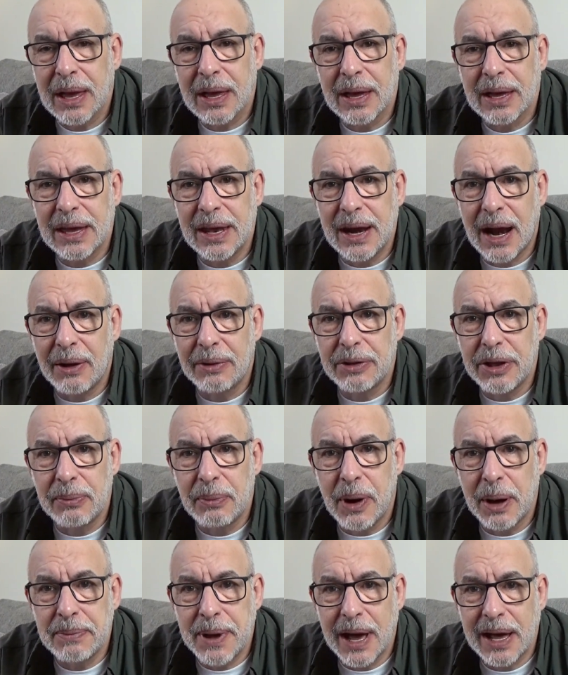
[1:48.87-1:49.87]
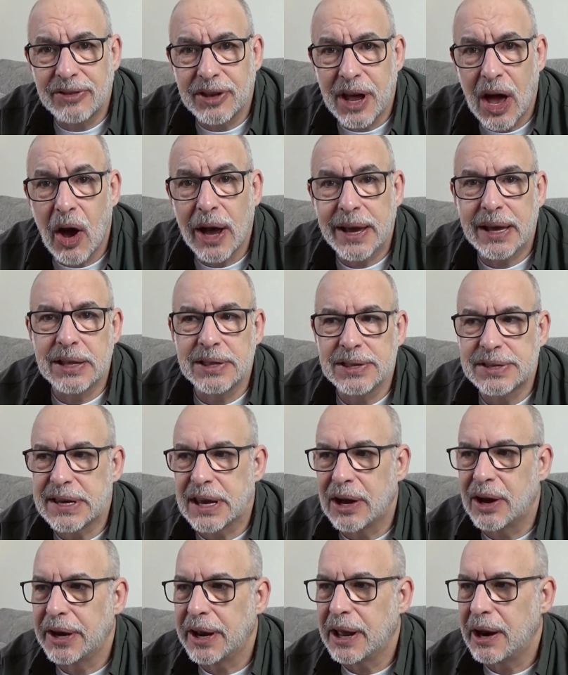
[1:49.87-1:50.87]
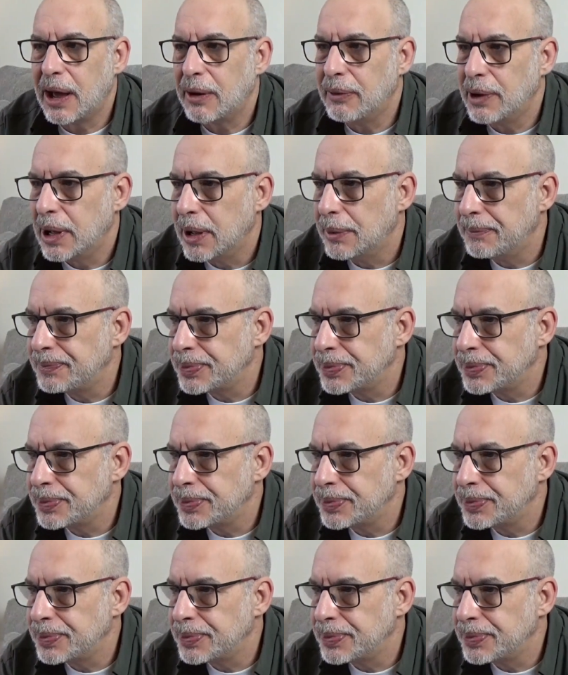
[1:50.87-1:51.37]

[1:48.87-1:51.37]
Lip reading: you might be able to say, I can see, I don't know,